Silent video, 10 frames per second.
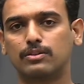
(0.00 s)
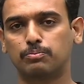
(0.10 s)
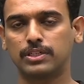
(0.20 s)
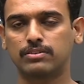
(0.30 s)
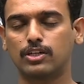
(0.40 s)

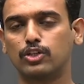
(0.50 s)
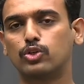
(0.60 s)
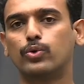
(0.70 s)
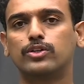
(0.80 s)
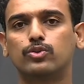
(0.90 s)
basically
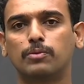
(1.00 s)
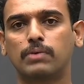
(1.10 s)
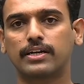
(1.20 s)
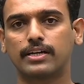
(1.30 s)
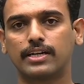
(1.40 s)
go into the
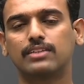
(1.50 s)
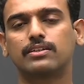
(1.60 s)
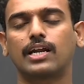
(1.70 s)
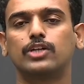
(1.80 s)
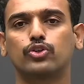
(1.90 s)
market and
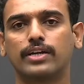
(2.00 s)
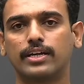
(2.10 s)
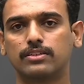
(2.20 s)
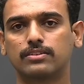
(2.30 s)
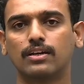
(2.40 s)
scratch your
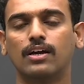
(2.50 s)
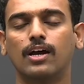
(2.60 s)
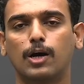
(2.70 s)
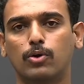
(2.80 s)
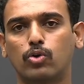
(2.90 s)
heads
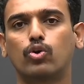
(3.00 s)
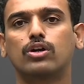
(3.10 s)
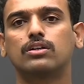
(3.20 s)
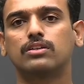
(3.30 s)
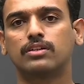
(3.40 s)
about what
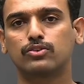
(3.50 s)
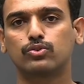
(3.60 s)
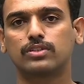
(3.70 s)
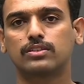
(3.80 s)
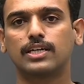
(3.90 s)
are the
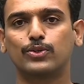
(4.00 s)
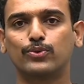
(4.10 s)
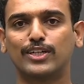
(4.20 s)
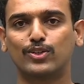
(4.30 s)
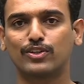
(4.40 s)
resources that you
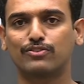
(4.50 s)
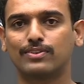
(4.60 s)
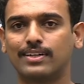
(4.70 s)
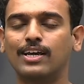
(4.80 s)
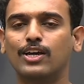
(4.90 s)
need to
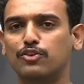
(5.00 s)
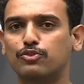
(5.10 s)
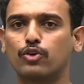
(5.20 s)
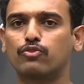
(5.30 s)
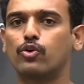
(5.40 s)
refer if
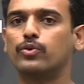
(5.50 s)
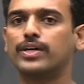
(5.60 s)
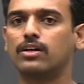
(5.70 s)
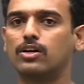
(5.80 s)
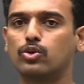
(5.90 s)
you are
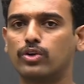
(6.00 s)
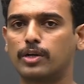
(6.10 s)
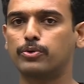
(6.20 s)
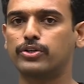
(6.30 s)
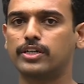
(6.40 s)
following a good
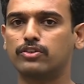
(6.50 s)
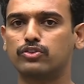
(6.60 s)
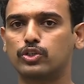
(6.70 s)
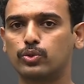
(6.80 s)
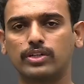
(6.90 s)
reputed
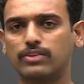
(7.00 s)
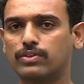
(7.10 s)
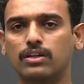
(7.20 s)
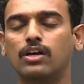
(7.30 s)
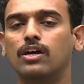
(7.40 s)
institute,
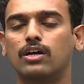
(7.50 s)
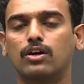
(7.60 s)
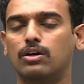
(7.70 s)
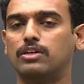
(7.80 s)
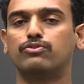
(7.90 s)
even
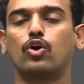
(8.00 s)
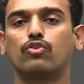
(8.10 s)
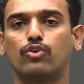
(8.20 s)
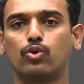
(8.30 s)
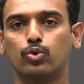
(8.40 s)
if not
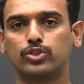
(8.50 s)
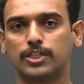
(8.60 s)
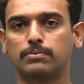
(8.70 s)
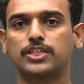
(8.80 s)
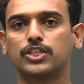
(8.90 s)
for
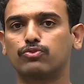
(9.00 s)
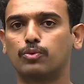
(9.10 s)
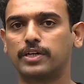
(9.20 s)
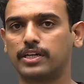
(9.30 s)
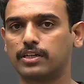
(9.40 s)
coaching but just for
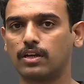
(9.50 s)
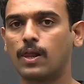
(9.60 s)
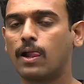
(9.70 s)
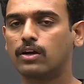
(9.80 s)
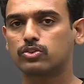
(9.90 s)
material.
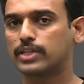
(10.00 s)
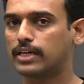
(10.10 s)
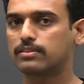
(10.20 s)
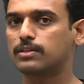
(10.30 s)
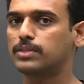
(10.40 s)
So that
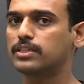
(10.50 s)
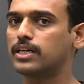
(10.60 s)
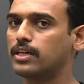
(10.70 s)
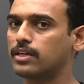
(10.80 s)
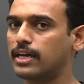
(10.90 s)
is something
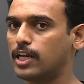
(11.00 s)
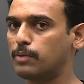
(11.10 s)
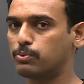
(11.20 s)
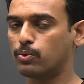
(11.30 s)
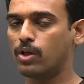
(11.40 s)
that can help
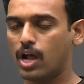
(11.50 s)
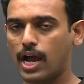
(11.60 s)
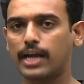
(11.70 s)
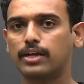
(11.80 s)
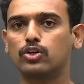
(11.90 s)
you.
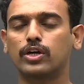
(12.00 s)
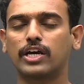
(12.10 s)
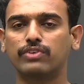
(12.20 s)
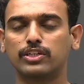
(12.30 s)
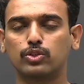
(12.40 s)
I did not
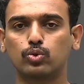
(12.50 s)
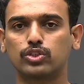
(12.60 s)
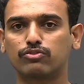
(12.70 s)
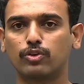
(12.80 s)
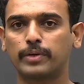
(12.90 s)
have any
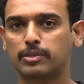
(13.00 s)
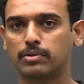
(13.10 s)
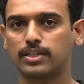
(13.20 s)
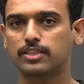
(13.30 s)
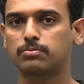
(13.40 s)
coaching for
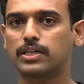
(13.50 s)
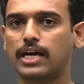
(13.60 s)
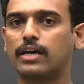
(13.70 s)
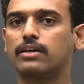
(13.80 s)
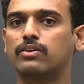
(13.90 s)
mathematics, but
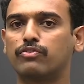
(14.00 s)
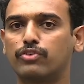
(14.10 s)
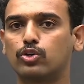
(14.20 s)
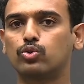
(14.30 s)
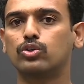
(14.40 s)
I
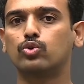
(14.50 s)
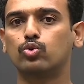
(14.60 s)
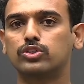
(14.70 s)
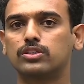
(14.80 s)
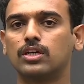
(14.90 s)
referred to the
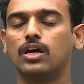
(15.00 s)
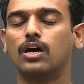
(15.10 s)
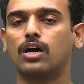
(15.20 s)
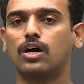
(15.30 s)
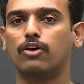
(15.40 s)
notes
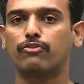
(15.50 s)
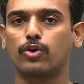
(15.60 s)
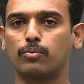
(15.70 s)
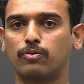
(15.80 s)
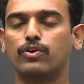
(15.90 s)

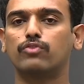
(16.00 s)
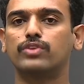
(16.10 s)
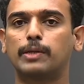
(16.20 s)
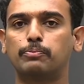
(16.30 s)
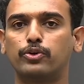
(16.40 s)
from one of the
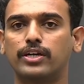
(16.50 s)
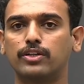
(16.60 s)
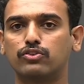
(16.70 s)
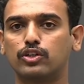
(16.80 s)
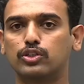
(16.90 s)
reputed
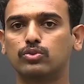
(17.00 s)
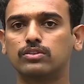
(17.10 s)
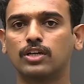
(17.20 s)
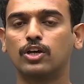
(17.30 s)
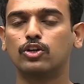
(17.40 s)

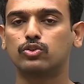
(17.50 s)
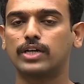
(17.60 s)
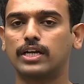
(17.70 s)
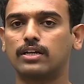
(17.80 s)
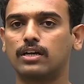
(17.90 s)
institutes, so
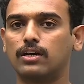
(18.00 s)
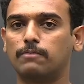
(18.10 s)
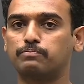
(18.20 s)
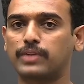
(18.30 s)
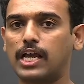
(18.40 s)
that
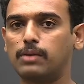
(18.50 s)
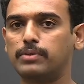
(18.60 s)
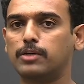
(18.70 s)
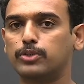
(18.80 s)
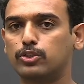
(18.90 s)
I'll be
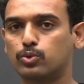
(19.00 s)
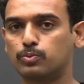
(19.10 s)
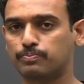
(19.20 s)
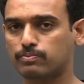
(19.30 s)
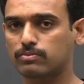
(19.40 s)
able to
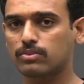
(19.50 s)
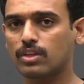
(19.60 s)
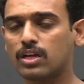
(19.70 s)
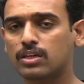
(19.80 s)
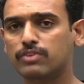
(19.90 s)

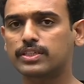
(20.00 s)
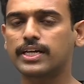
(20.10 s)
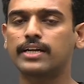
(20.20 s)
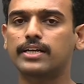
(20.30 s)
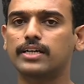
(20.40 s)
cover the
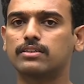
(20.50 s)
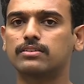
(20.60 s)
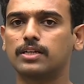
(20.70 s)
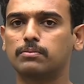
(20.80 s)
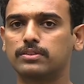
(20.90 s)
entire
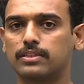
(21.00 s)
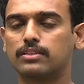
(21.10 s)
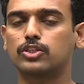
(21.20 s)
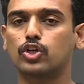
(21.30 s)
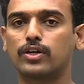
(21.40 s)
syllabus in
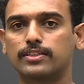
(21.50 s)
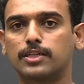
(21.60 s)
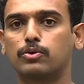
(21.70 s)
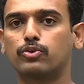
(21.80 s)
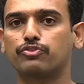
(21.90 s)
the shortest
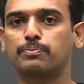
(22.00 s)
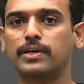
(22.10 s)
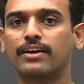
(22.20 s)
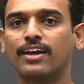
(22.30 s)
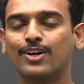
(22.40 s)
amount of
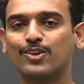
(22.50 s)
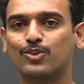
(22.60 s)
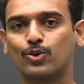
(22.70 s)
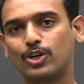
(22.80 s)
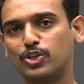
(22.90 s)
span.
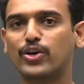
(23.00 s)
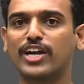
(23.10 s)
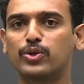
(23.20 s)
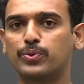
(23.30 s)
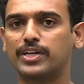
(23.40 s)
So you
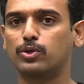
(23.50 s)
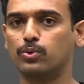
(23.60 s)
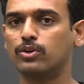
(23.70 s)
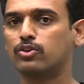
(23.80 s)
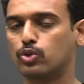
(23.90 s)
can do it
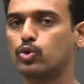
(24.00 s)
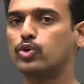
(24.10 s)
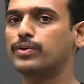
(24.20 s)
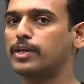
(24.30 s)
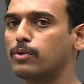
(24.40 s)
too. So don't
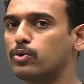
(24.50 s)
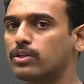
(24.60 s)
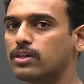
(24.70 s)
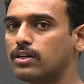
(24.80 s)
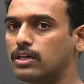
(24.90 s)
worry about
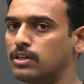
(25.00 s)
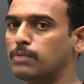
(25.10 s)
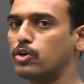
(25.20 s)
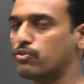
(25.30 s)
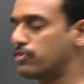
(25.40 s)
the number of